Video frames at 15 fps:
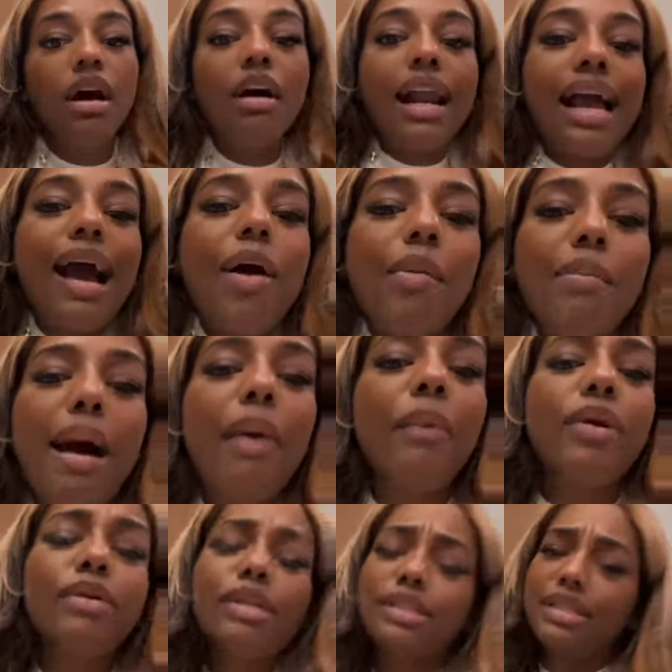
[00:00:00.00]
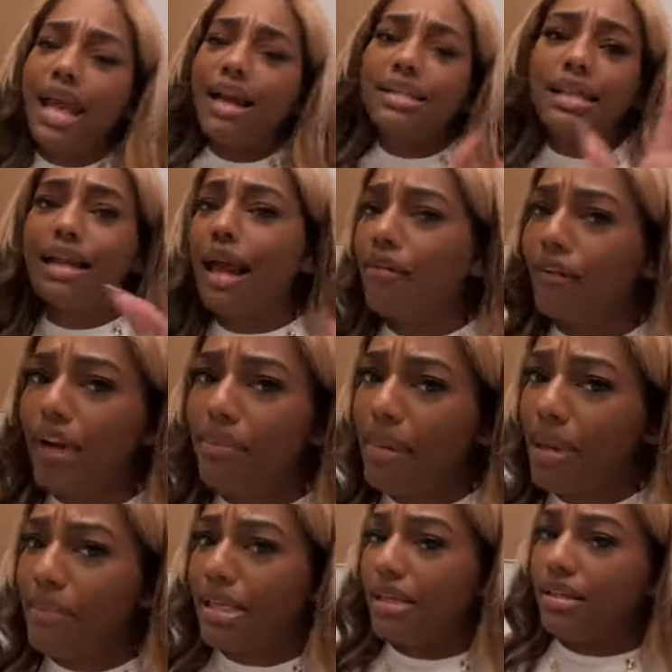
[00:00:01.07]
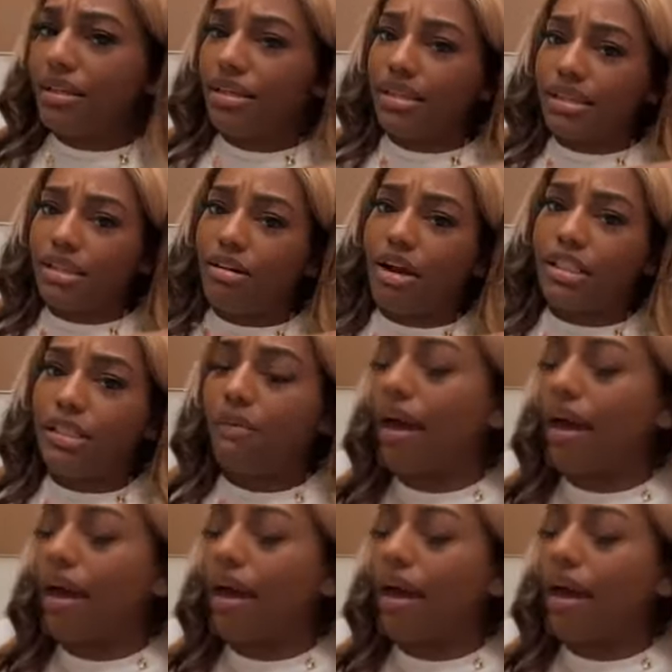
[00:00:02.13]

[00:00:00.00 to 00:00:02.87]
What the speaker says: Hold on, I got to open my window because air sign that really made me start